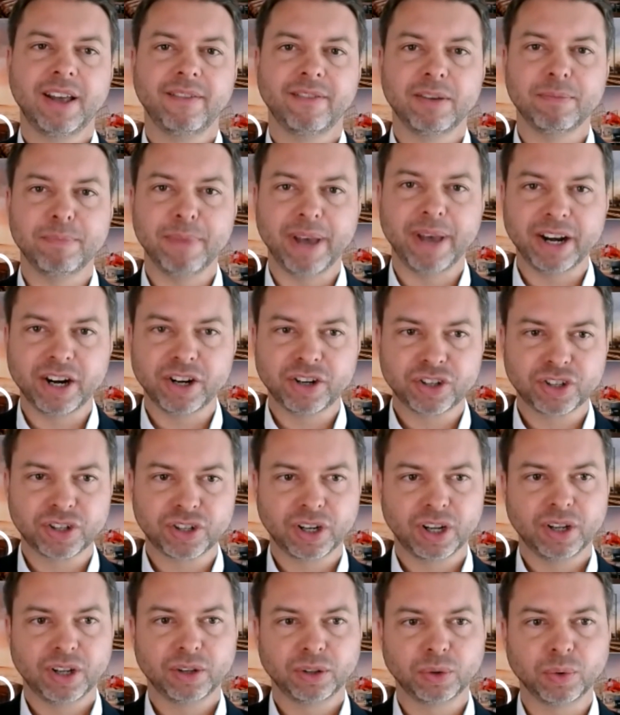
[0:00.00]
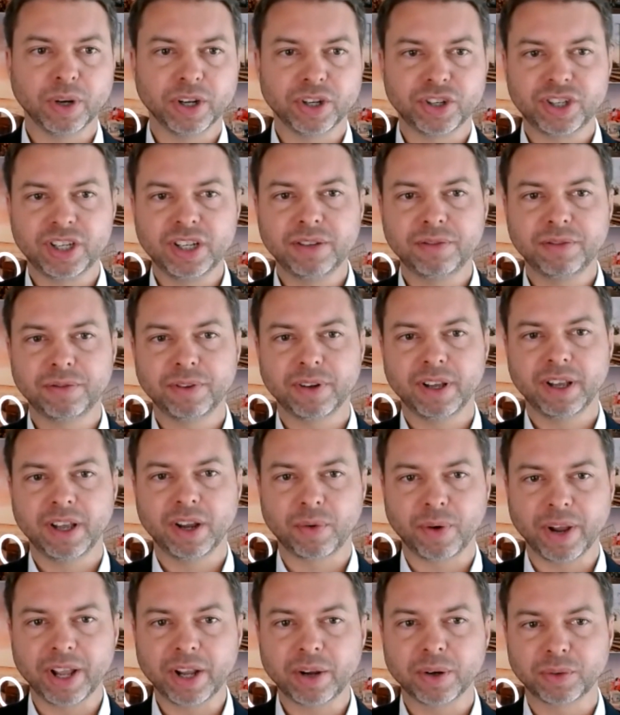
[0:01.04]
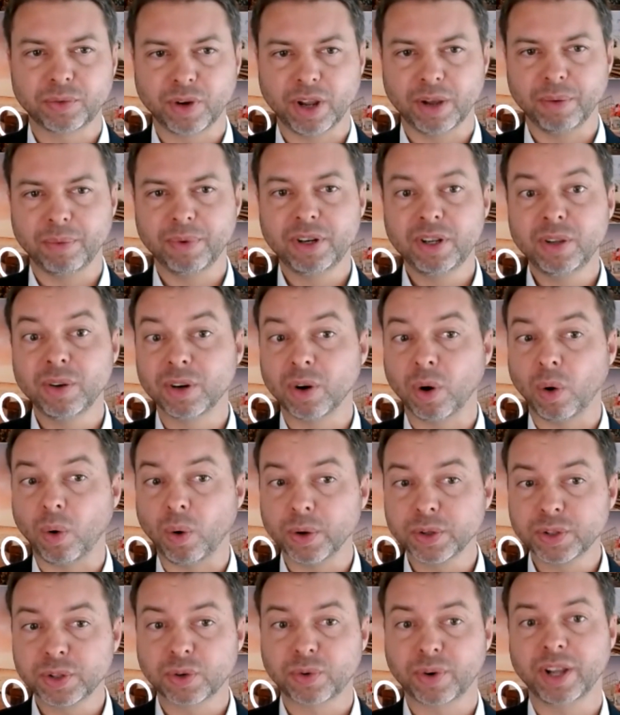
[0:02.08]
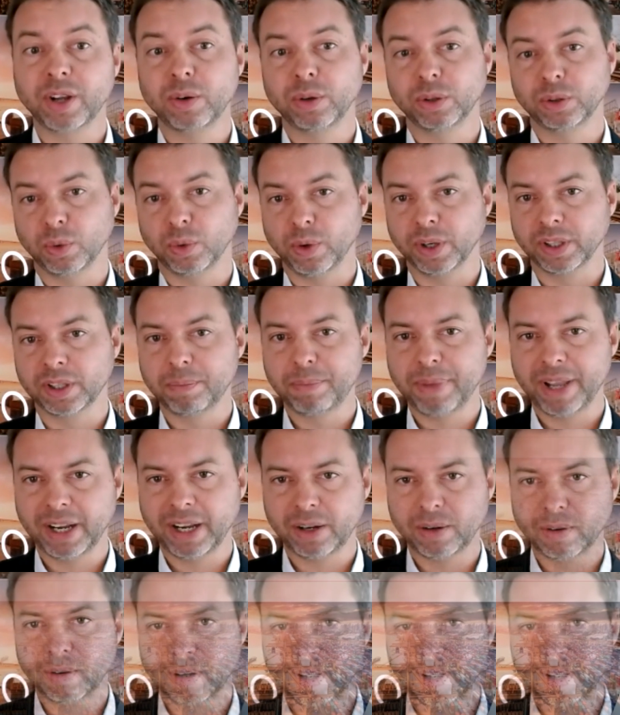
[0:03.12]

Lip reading: we managed to achieve a record revenue and also record order backlog.